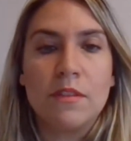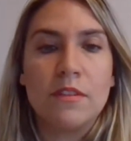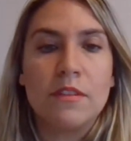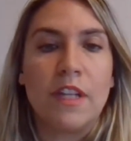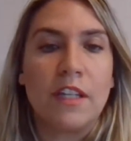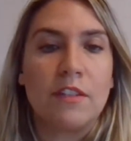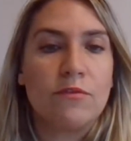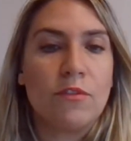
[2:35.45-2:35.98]

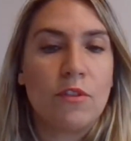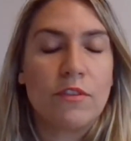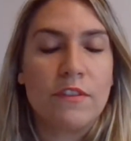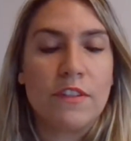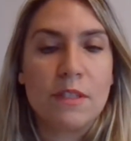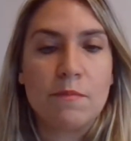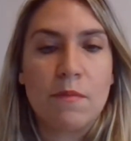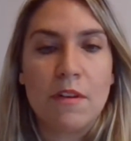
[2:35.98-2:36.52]
network
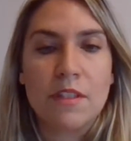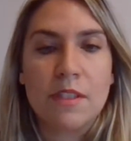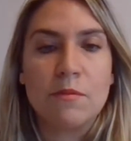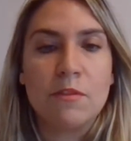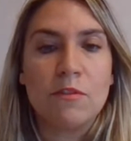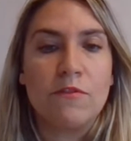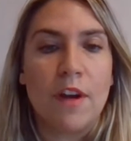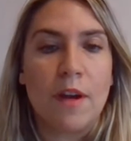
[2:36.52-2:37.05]
responsible,
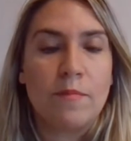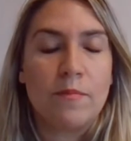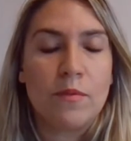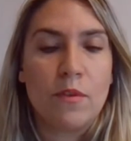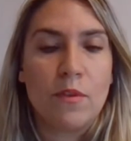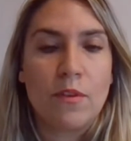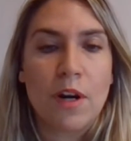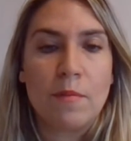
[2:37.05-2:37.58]
web
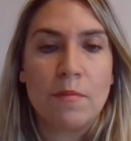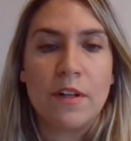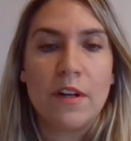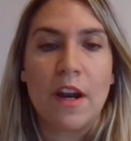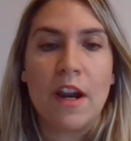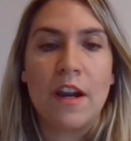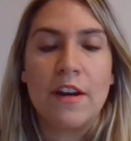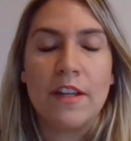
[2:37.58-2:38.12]
programmer,
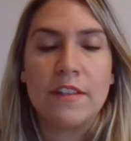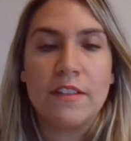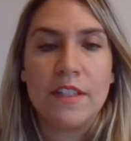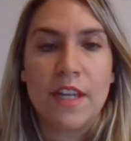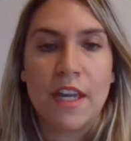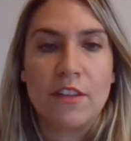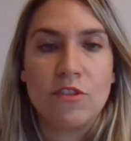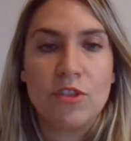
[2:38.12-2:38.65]
R&D
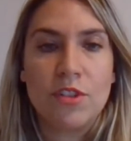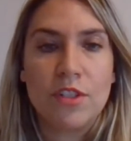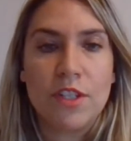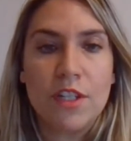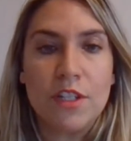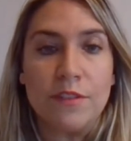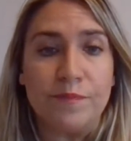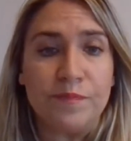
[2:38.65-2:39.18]
engineer,